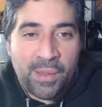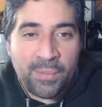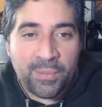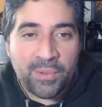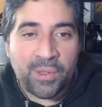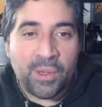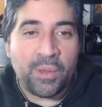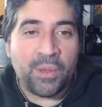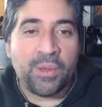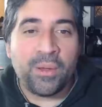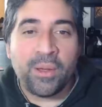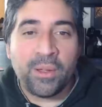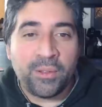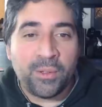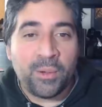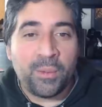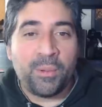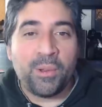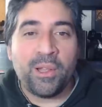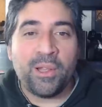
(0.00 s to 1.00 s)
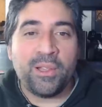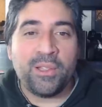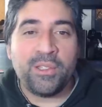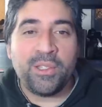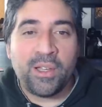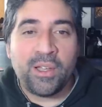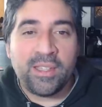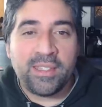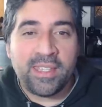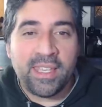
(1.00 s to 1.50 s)
So I do
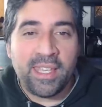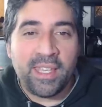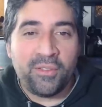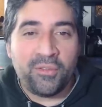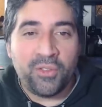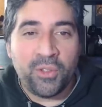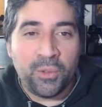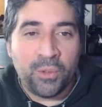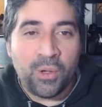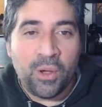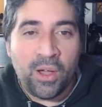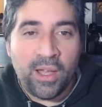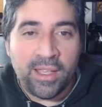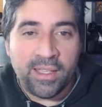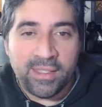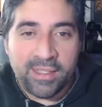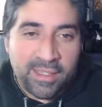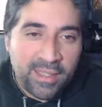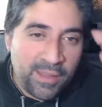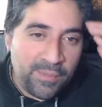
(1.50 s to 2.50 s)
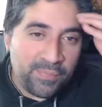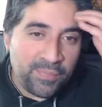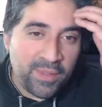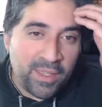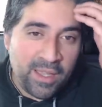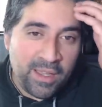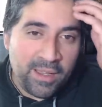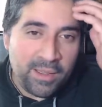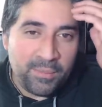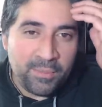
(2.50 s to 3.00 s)
apologize if you guys I'm
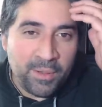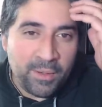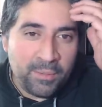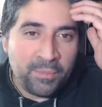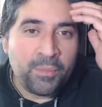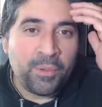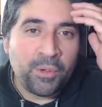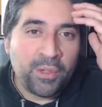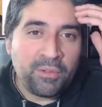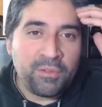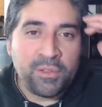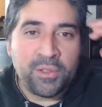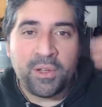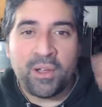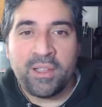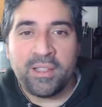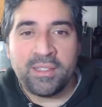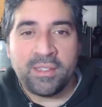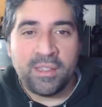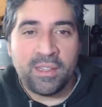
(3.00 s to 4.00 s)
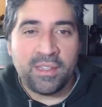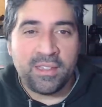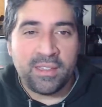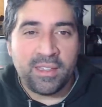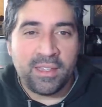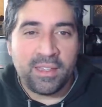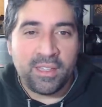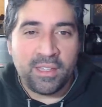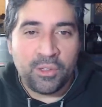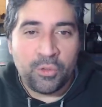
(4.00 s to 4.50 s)
not giving you guys
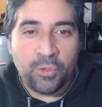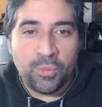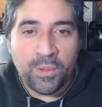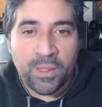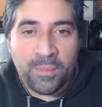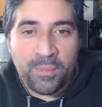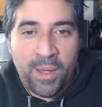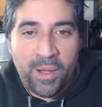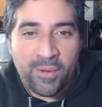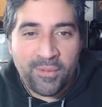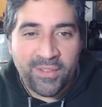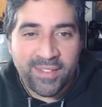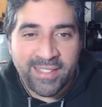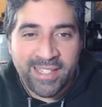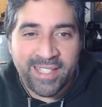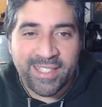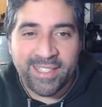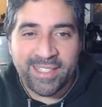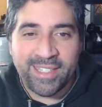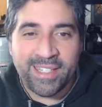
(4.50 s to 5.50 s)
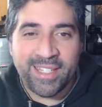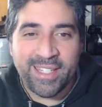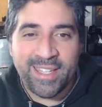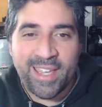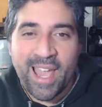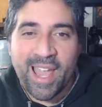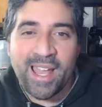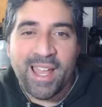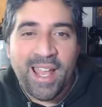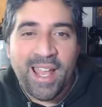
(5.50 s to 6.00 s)
the normal amount of attention in the chat,